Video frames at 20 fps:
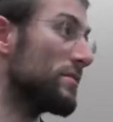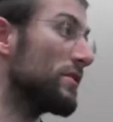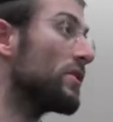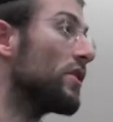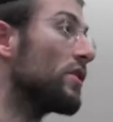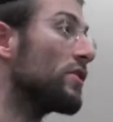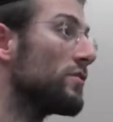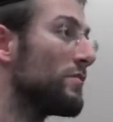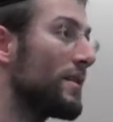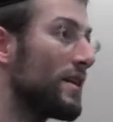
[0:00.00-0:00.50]

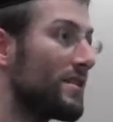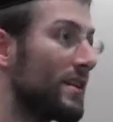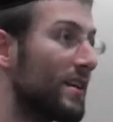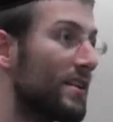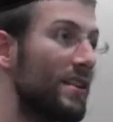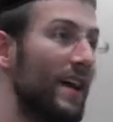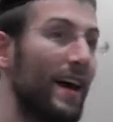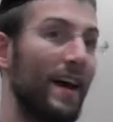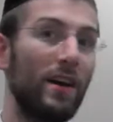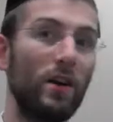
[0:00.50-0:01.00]
ikar medek
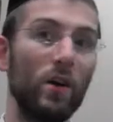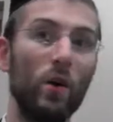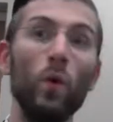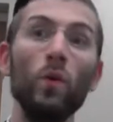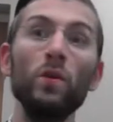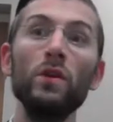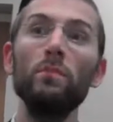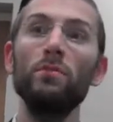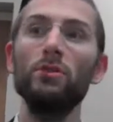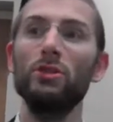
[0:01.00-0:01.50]
daik
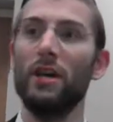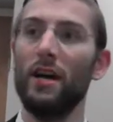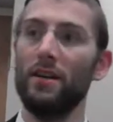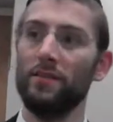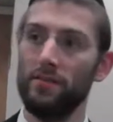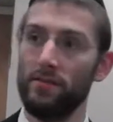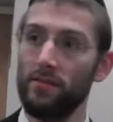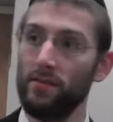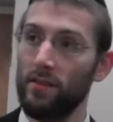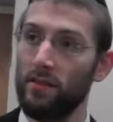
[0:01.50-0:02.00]
only b'shas
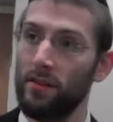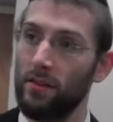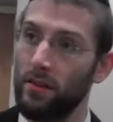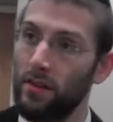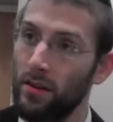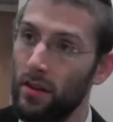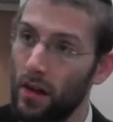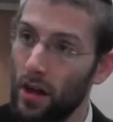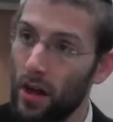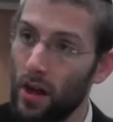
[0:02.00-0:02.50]
nesina.
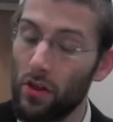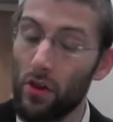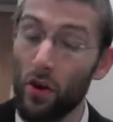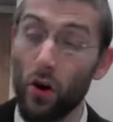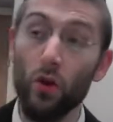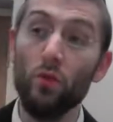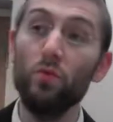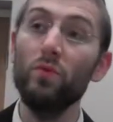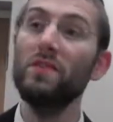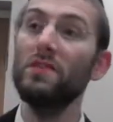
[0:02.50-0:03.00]
The
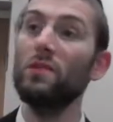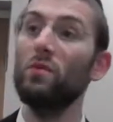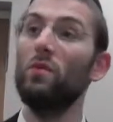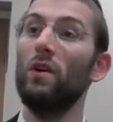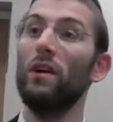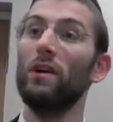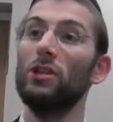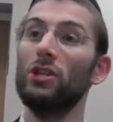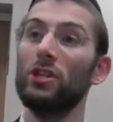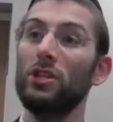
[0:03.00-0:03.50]
whole reason
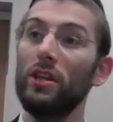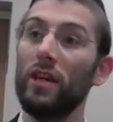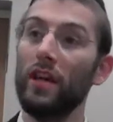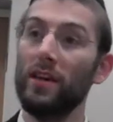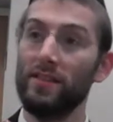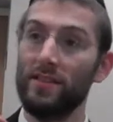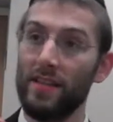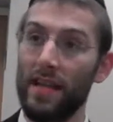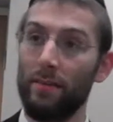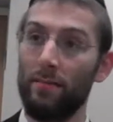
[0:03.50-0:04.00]
why a shliach
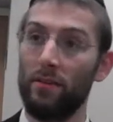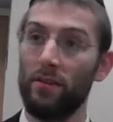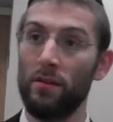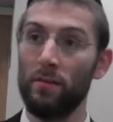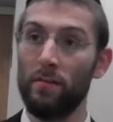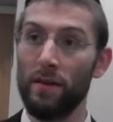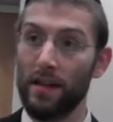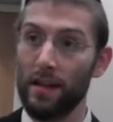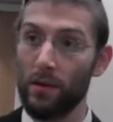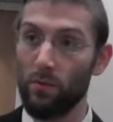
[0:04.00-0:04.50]
is neman to
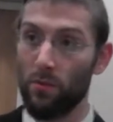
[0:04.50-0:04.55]
begin